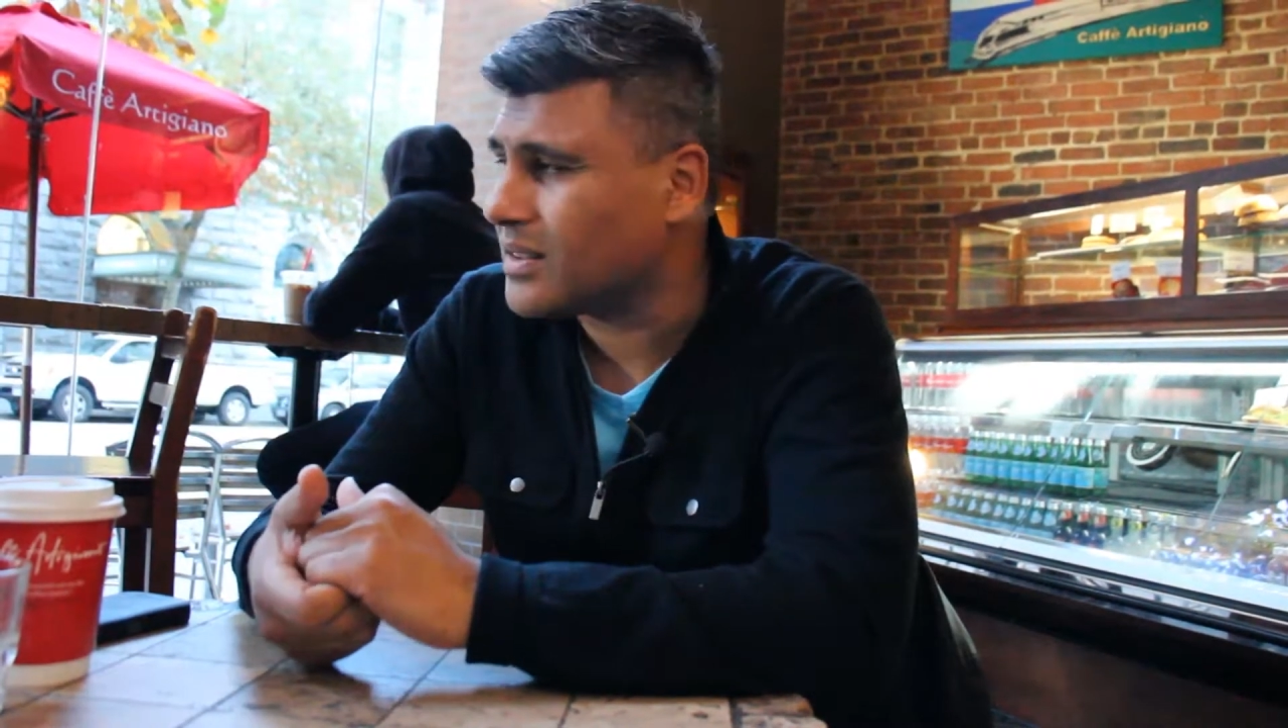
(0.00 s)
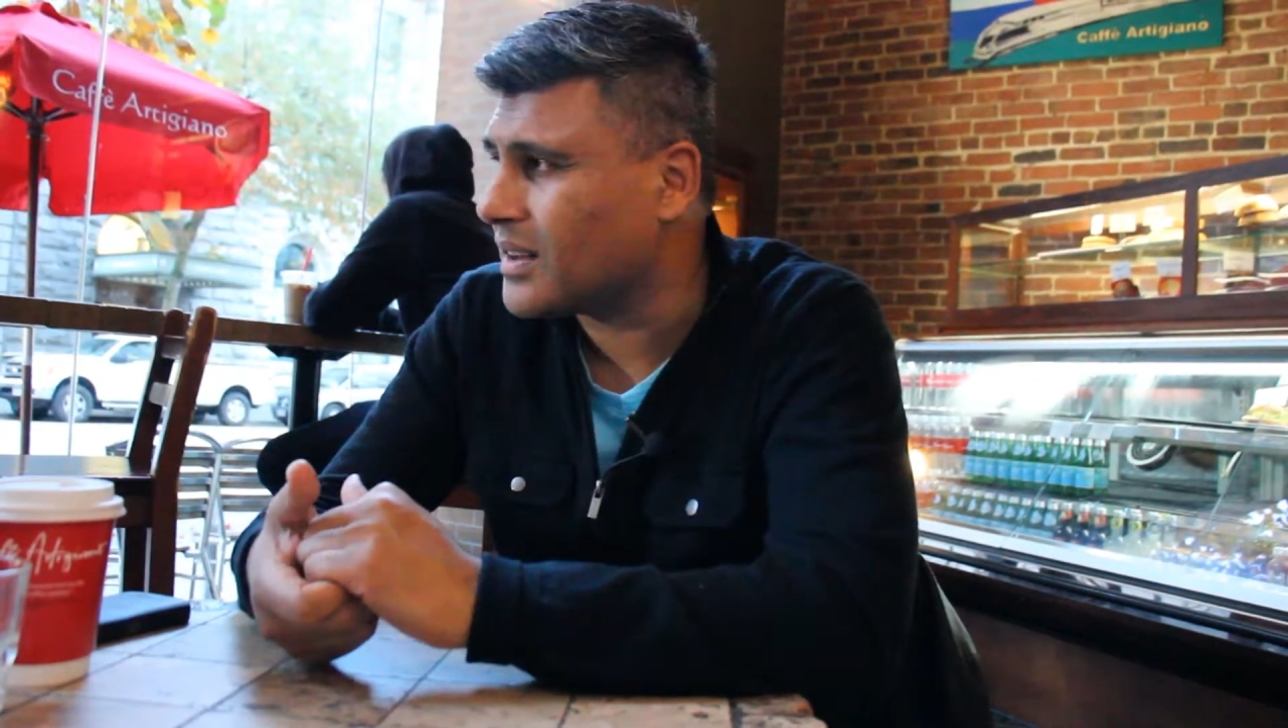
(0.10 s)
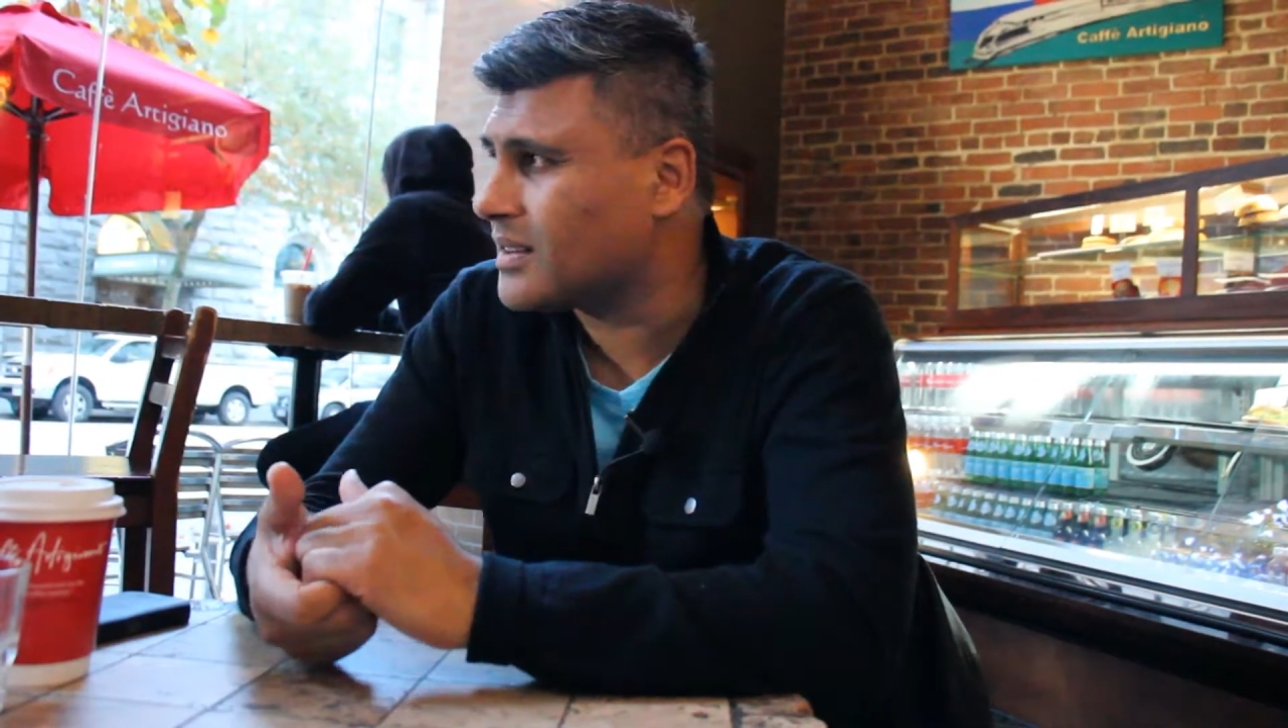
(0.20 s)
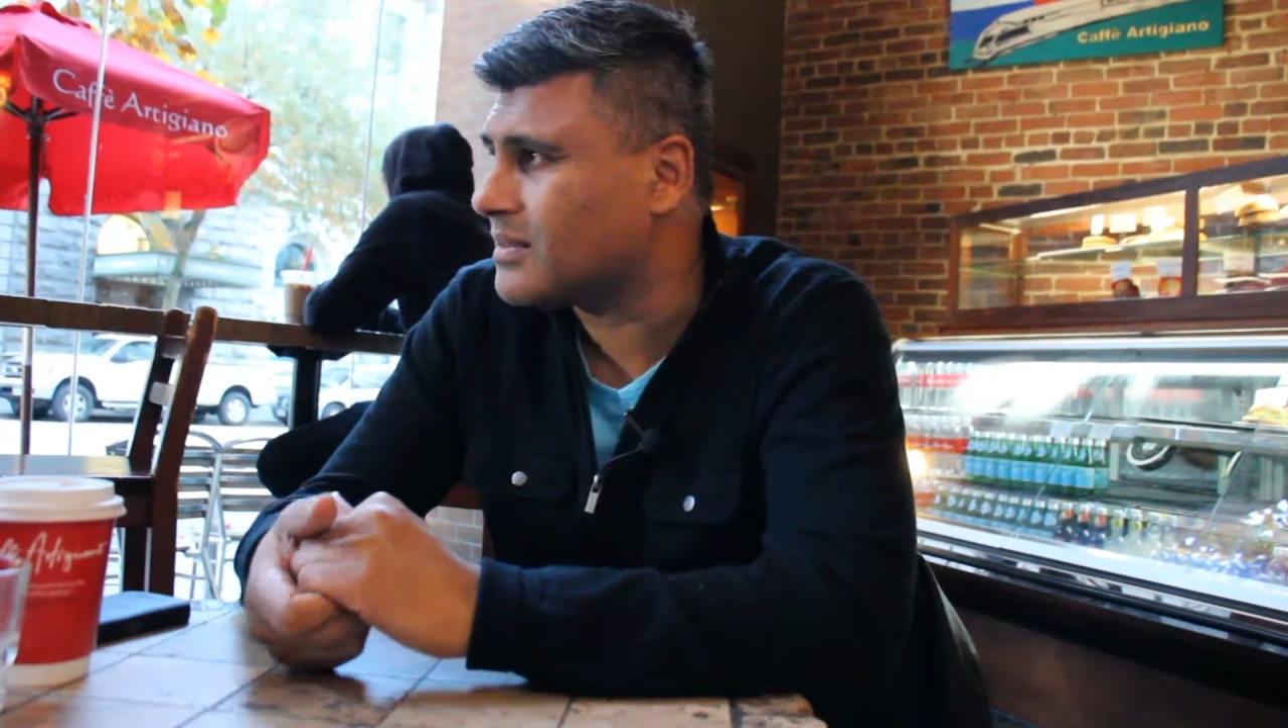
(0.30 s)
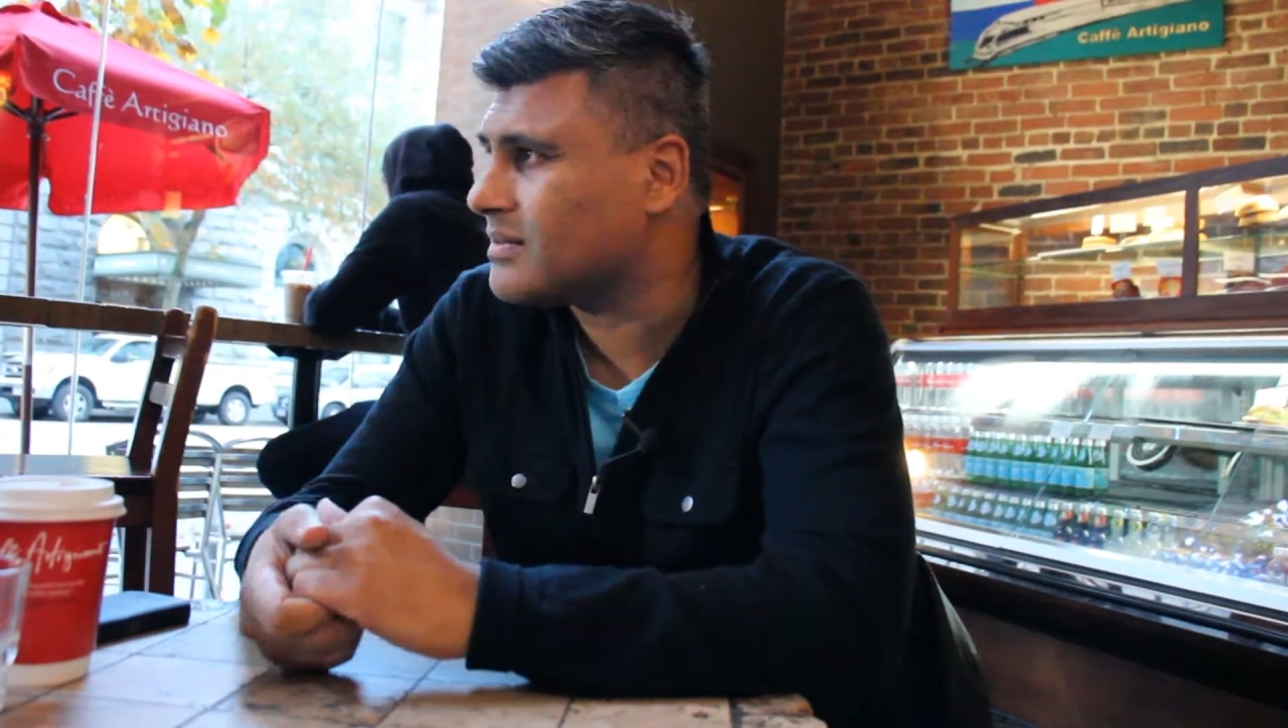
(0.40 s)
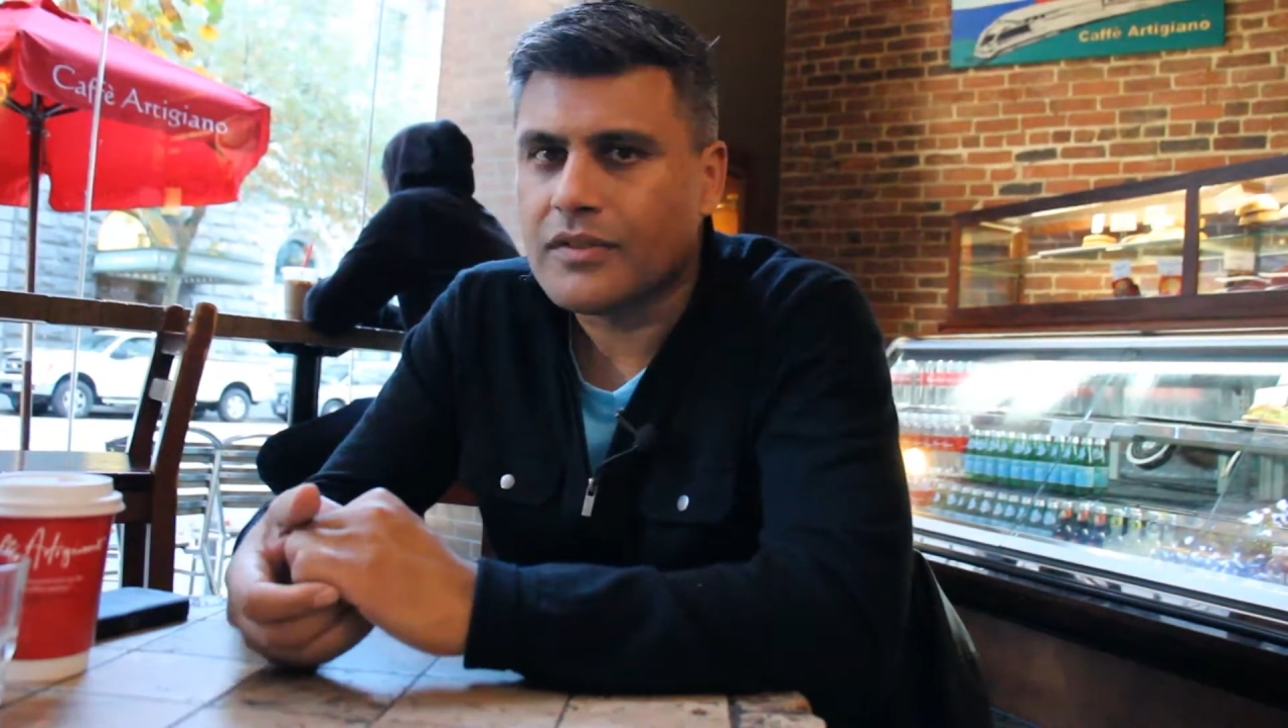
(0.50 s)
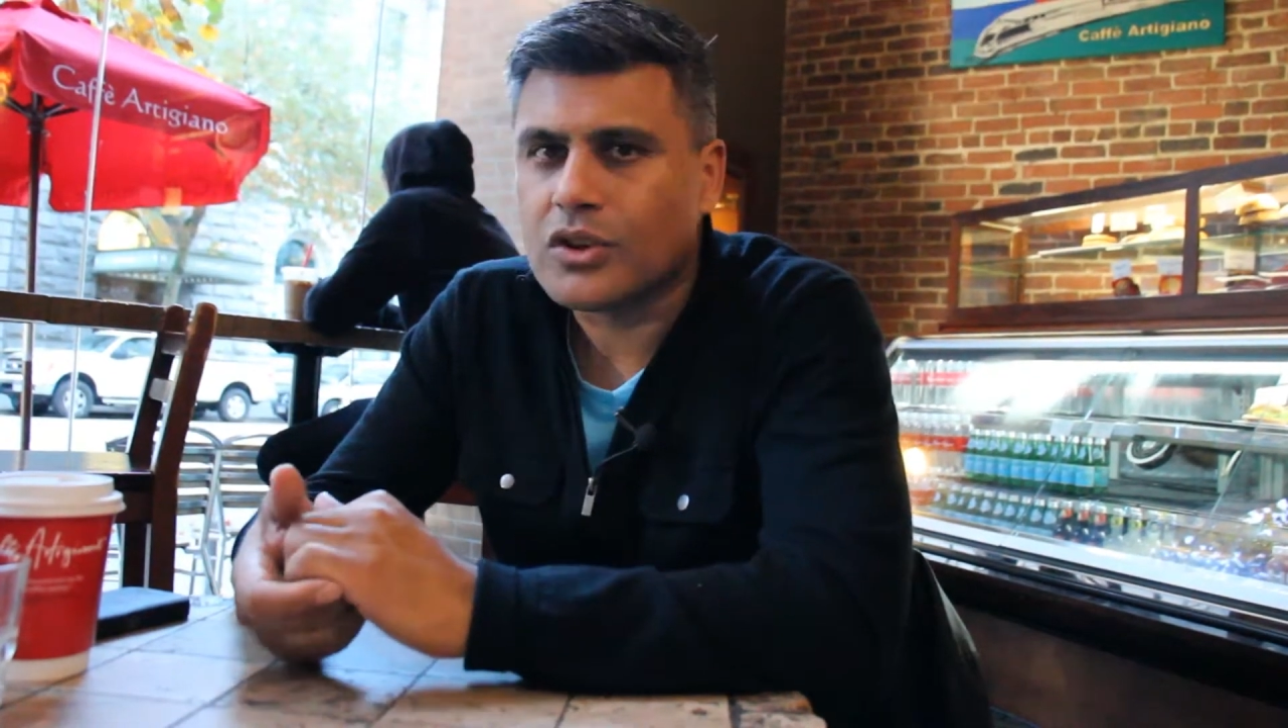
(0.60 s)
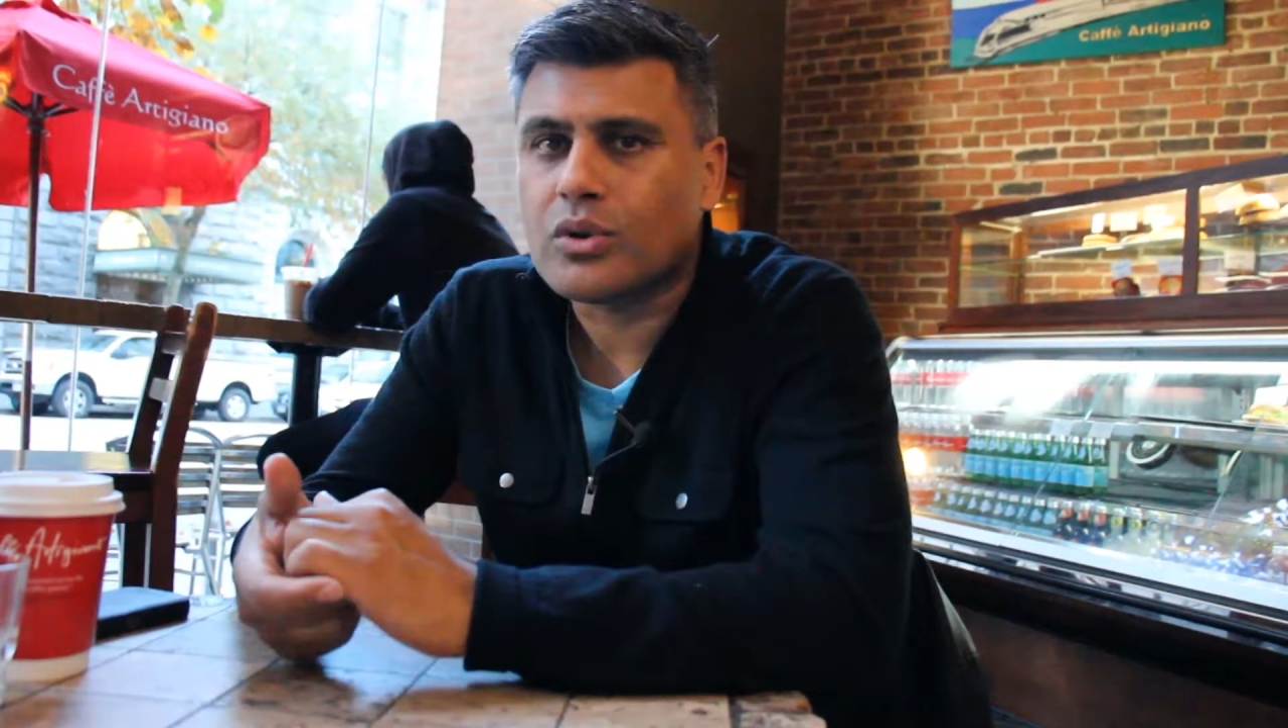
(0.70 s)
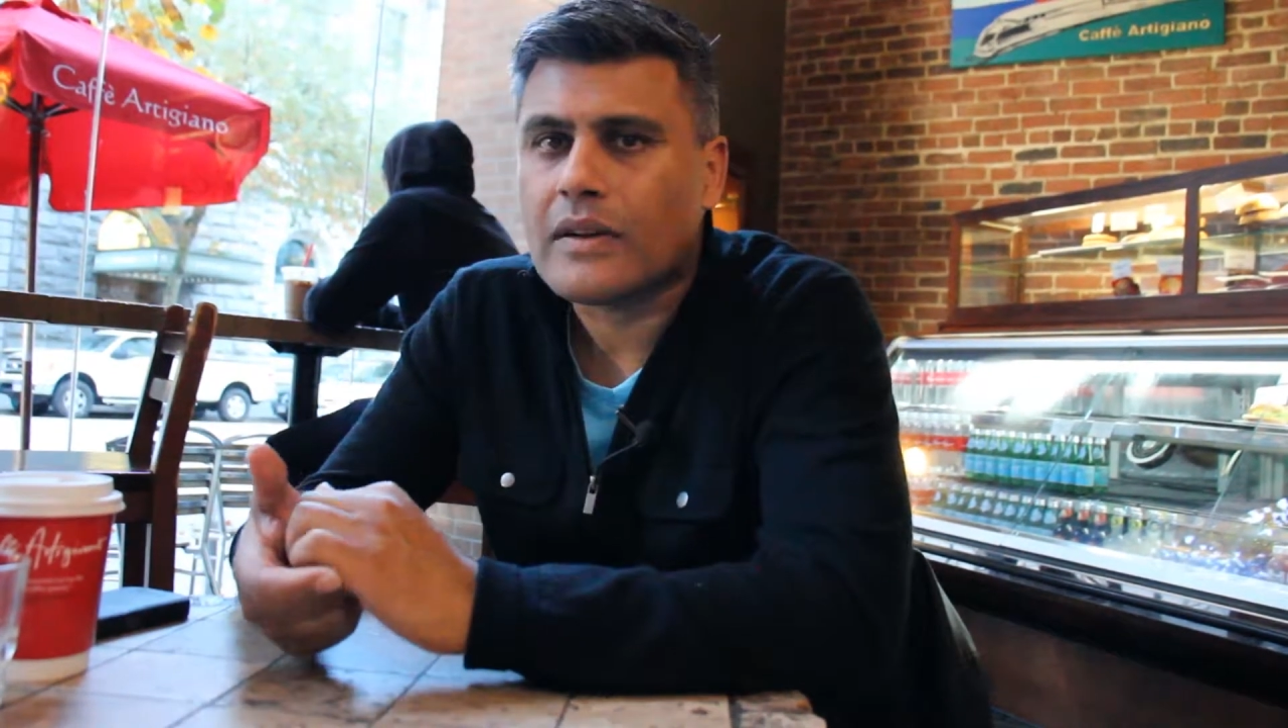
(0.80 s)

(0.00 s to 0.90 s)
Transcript: Like, if you don't